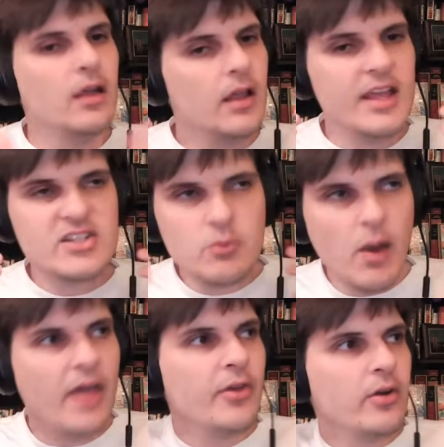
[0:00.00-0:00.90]
It's
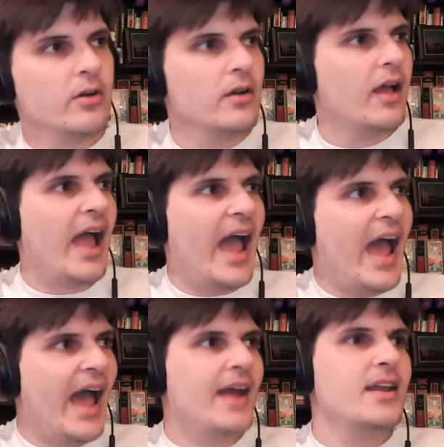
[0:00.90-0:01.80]
whether
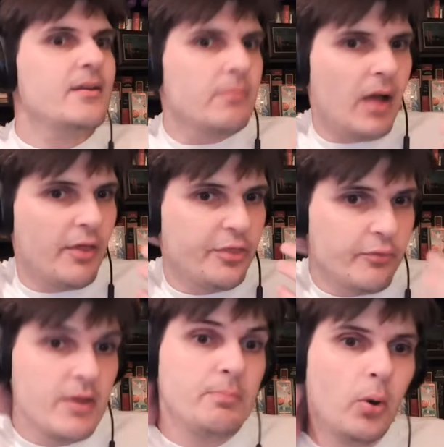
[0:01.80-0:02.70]
adding a
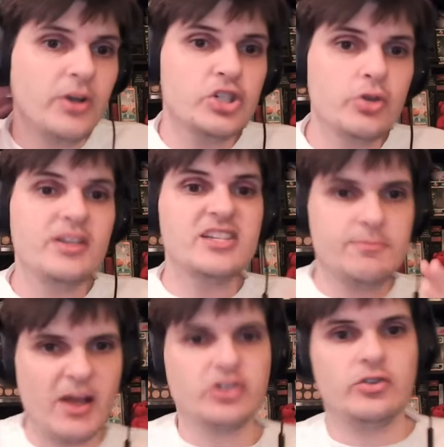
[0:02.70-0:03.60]
three point shooting
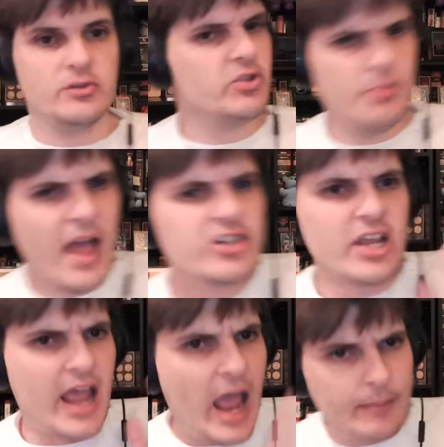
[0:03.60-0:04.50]
specialist, which the Magic
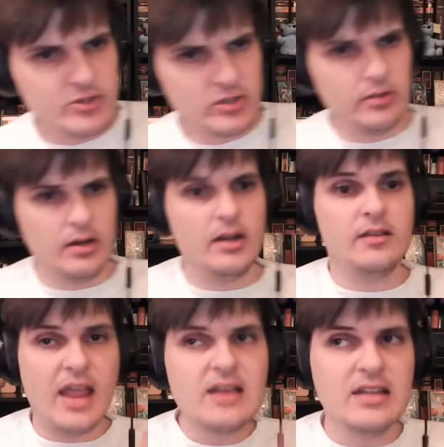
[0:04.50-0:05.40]
absolutely need.
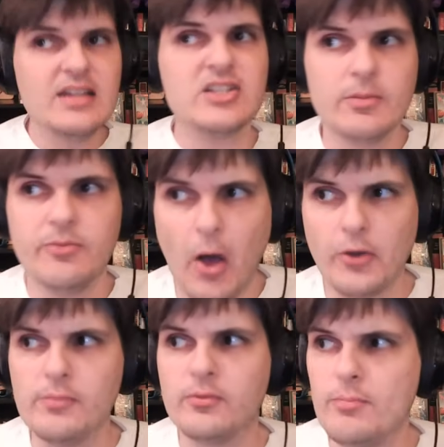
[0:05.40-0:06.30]
They need some
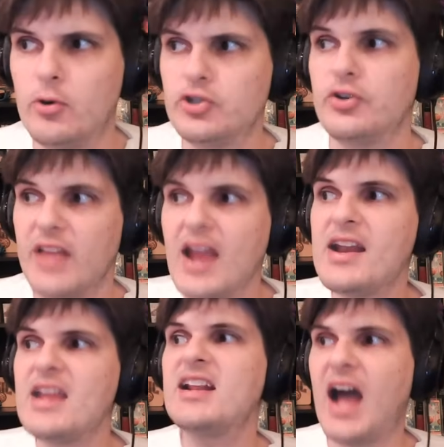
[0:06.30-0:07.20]
volume three point shooting. They
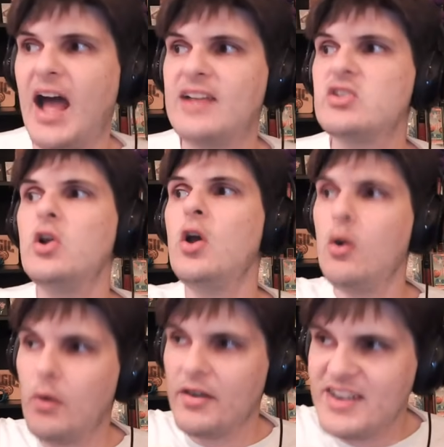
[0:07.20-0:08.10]
need guys
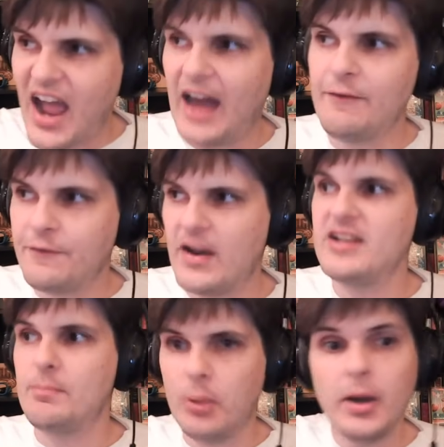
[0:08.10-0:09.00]
who are not afraid
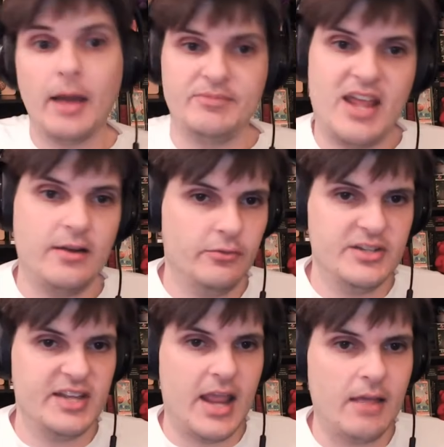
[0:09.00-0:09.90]
to put up 10
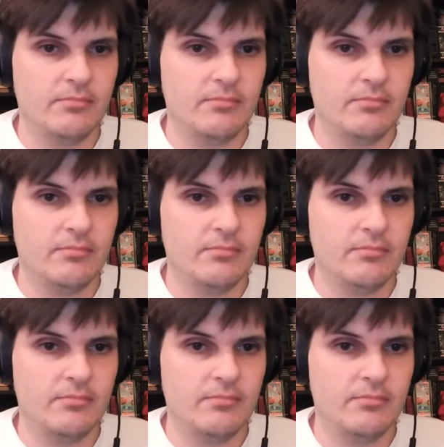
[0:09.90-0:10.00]
threes a game